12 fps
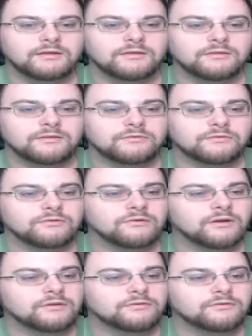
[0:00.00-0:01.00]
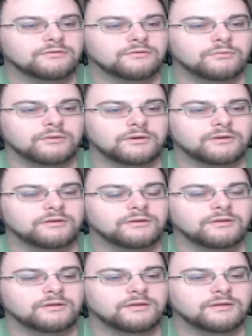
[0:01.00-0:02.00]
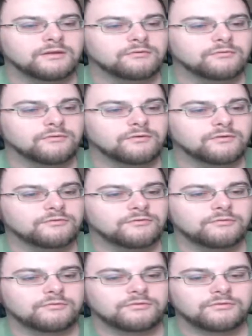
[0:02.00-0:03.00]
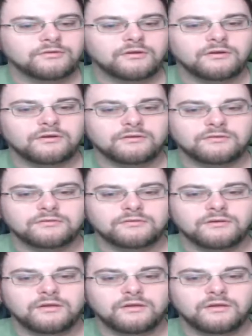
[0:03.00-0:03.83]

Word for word: Those cruxes are what Ken refers to as stars.